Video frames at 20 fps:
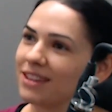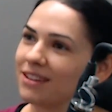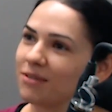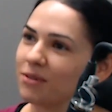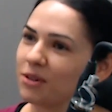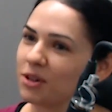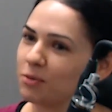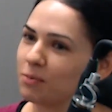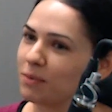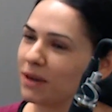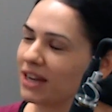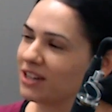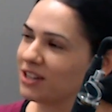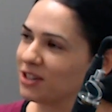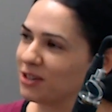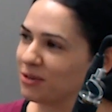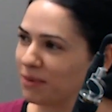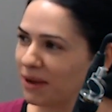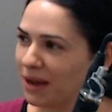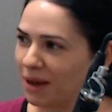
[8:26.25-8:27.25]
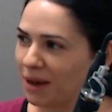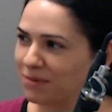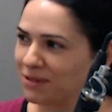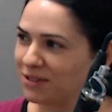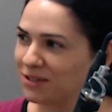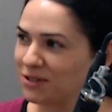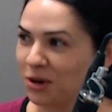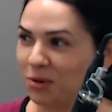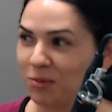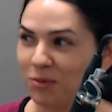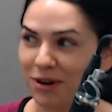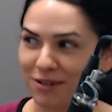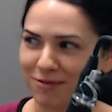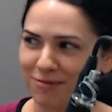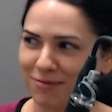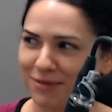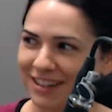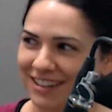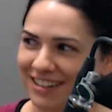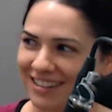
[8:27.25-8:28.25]
which patience perhaps is not one
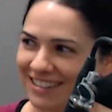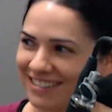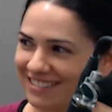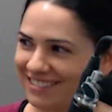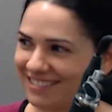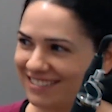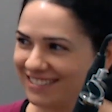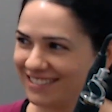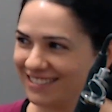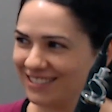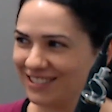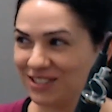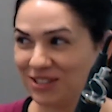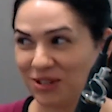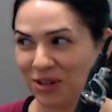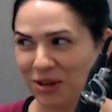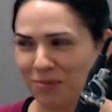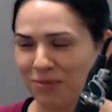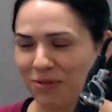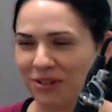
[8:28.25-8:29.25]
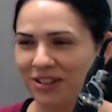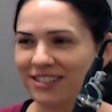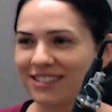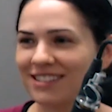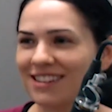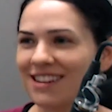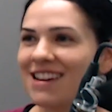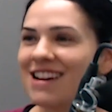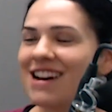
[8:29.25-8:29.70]
of my strong points.